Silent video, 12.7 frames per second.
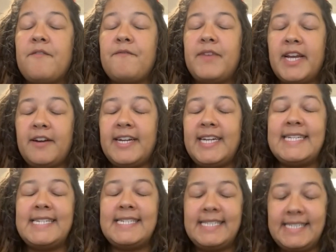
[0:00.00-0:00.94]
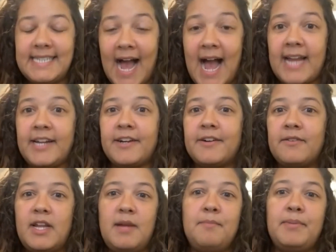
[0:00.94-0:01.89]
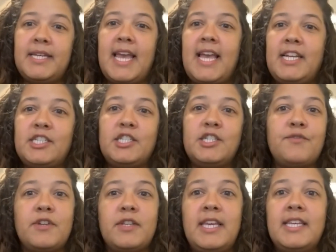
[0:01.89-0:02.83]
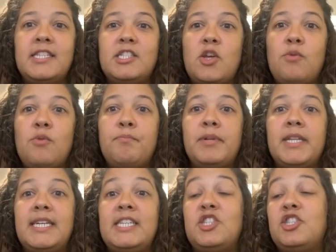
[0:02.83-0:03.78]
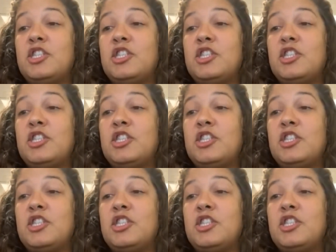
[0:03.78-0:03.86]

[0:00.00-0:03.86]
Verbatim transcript: very dire implications for this, so please